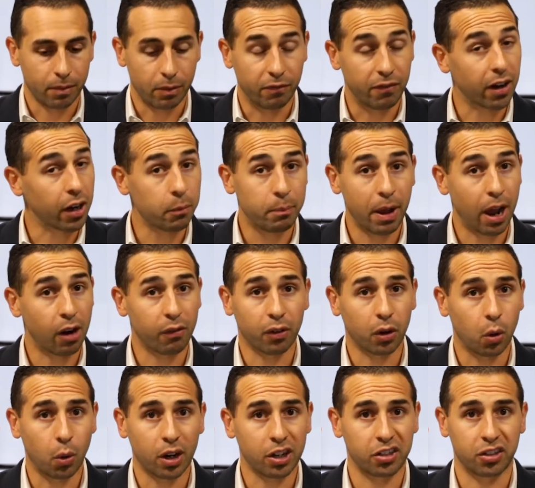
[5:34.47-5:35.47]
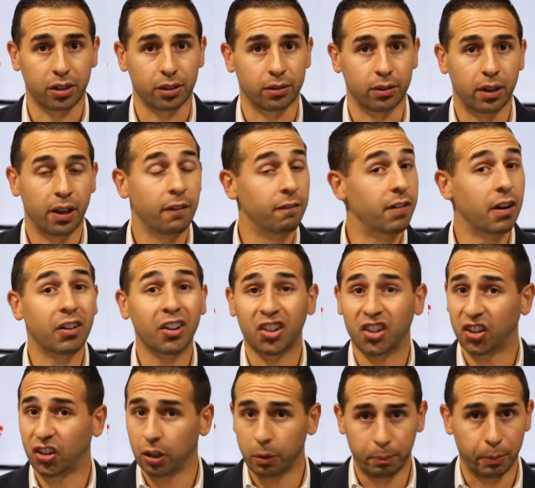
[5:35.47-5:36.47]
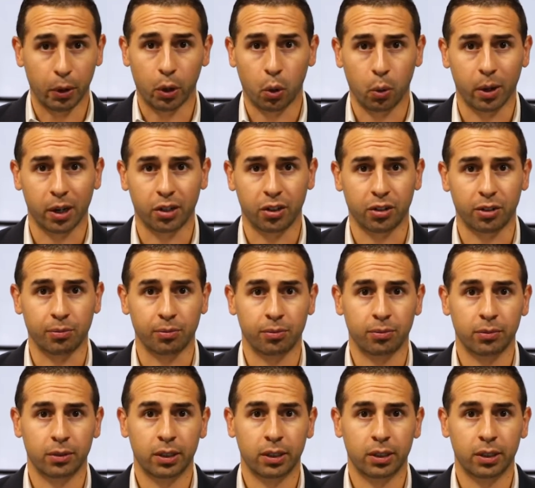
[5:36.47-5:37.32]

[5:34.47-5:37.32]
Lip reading: Very powerful question. Very simple question.